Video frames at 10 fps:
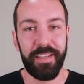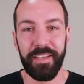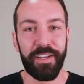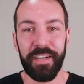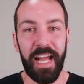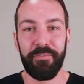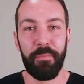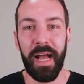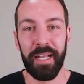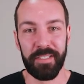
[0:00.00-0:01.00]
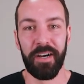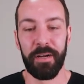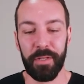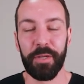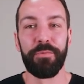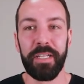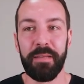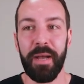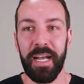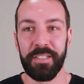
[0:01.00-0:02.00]
you're going to have a bad time, like a
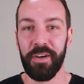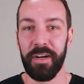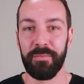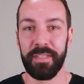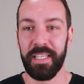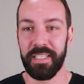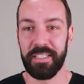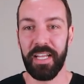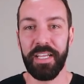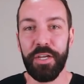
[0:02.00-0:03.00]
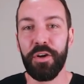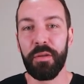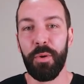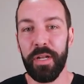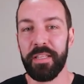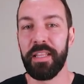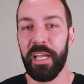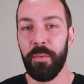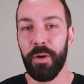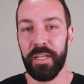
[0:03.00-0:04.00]
really bad time with this. Like you got to put in the
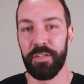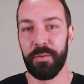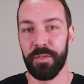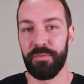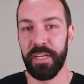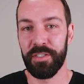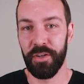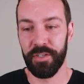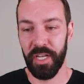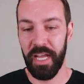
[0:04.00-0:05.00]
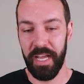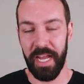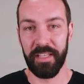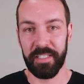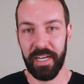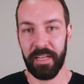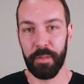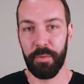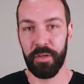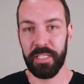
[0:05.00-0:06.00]
legwork in terms of research and the setting up the
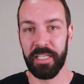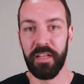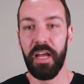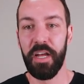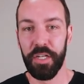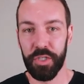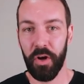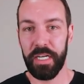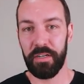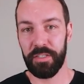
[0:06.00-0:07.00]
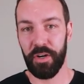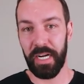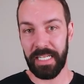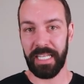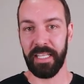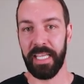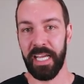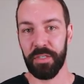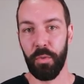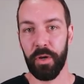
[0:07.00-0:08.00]
process. Try to take the
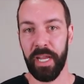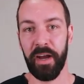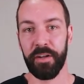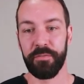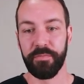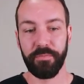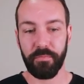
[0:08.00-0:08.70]
guesswork out of